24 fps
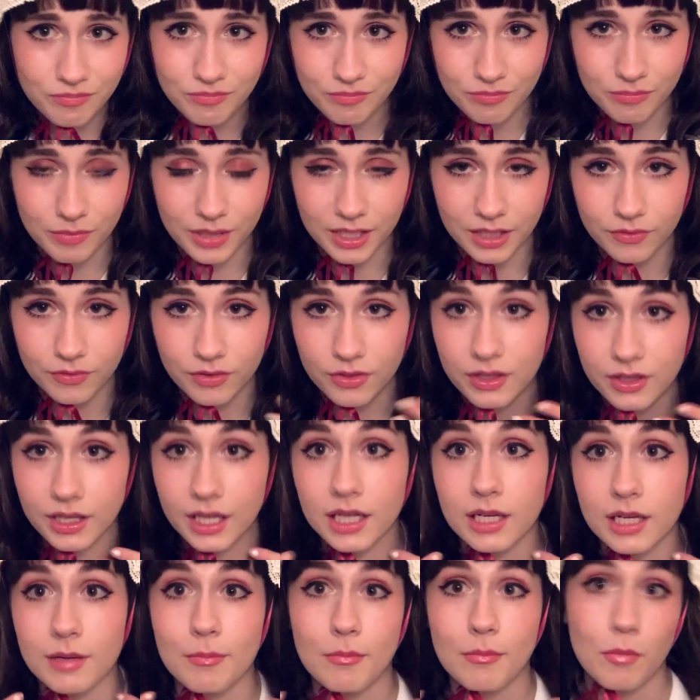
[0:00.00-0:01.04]
big of a thing
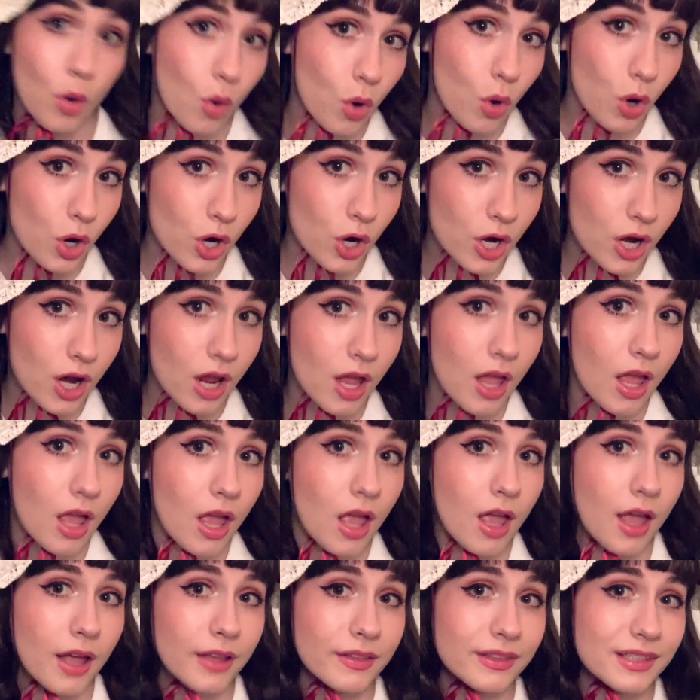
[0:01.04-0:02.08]
anymore,
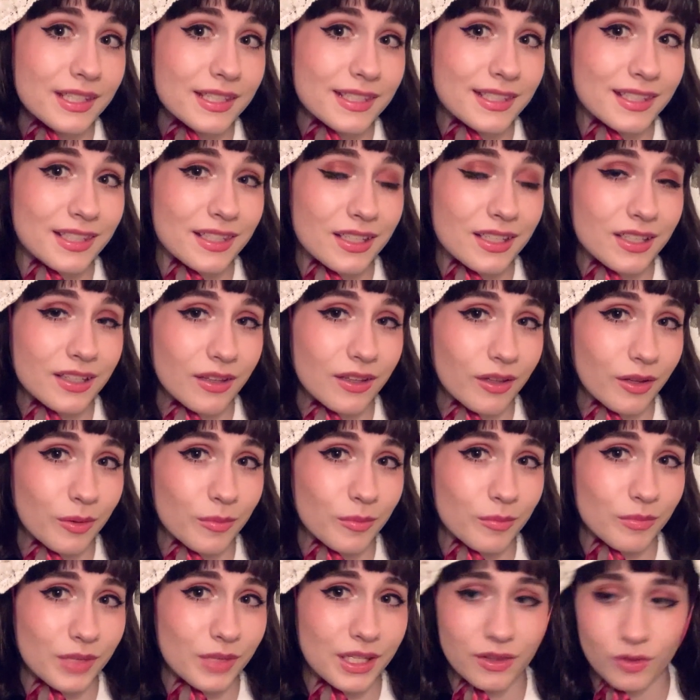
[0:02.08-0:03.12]
at least
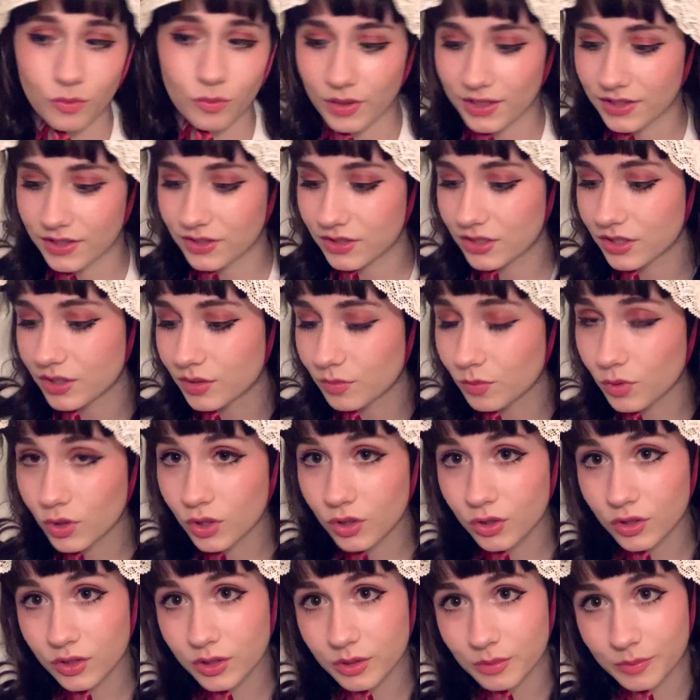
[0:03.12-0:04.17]
in the Western
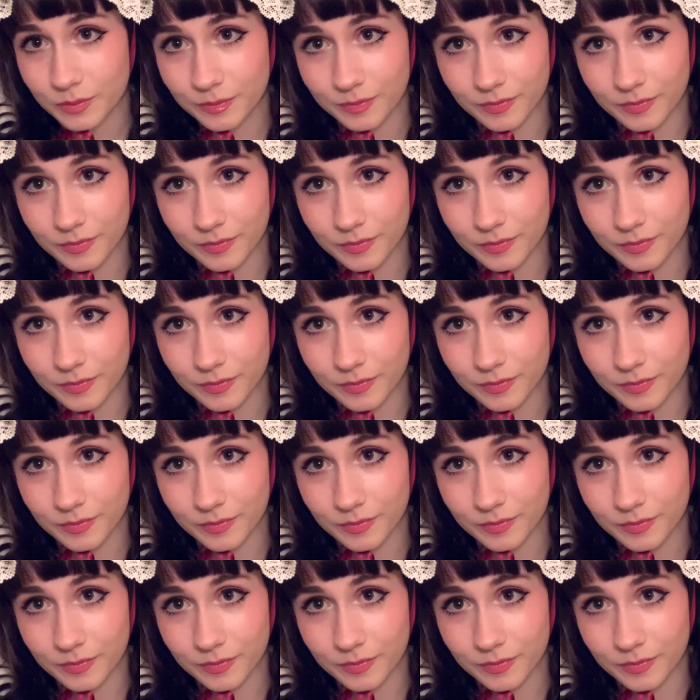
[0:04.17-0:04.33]
world,